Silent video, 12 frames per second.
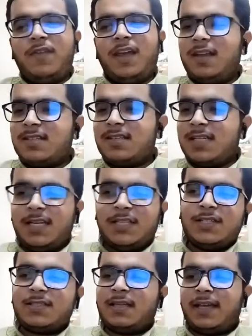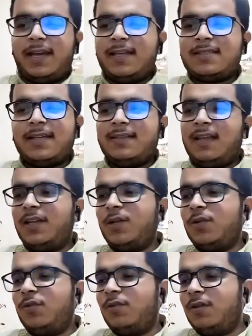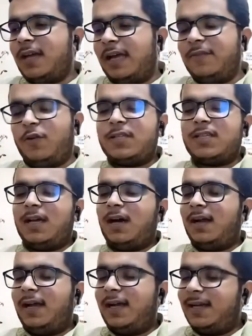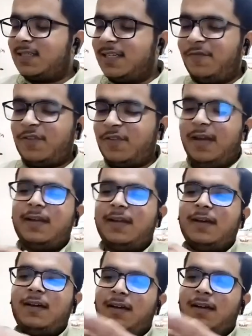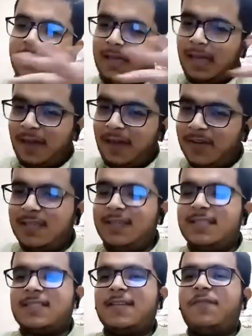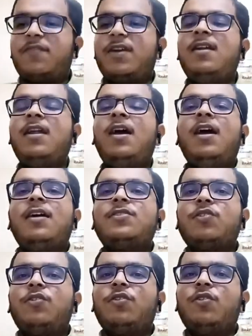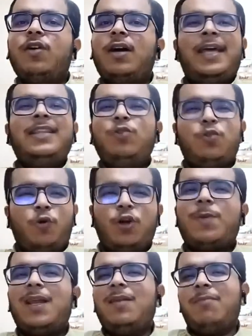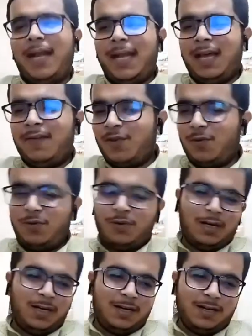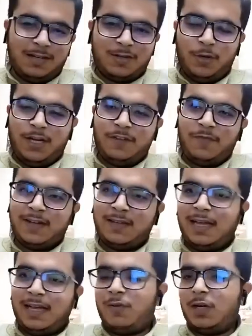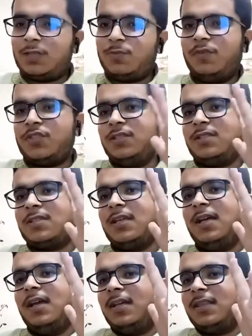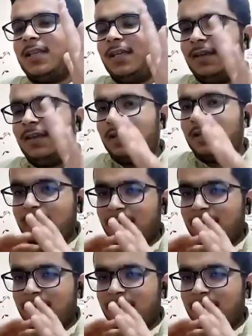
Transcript: various religions, again, I said that, divorce, it is different, everything is different. So Hindu code bill might have, codified the divorce provisions, the